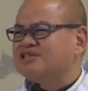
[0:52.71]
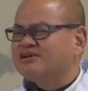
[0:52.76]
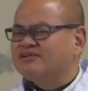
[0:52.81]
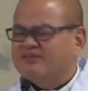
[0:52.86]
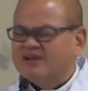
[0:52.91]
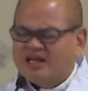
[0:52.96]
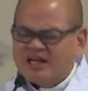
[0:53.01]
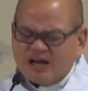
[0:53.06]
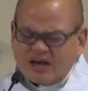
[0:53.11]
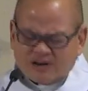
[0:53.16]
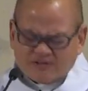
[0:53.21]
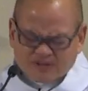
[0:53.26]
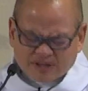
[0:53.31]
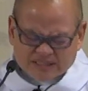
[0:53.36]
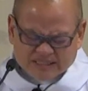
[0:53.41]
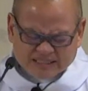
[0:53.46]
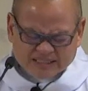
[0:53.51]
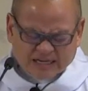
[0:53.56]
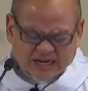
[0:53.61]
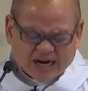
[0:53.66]
of the
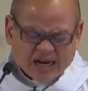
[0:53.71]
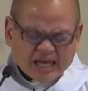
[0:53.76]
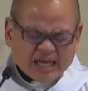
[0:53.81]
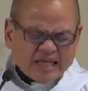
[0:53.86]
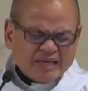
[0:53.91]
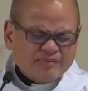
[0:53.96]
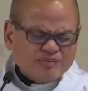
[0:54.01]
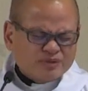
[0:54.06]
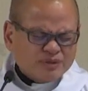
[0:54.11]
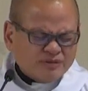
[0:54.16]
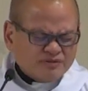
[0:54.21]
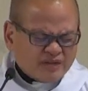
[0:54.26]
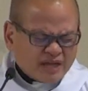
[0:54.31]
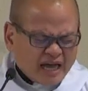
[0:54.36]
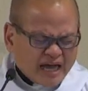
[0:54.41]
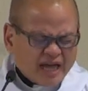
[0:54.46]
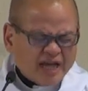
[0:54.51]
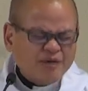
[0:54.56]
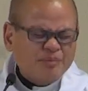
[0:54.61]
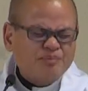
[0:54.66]
scribes, of the
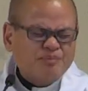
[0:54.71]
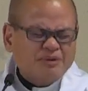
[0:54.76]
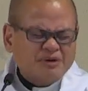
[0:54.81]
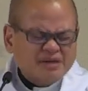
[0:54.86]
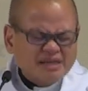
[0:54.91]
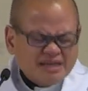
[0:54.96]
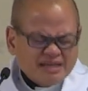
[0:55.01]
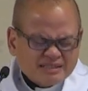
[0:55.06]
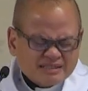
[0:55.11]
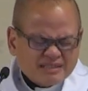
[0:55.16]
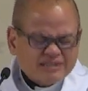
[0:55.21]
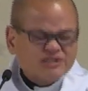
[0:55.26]
high priests.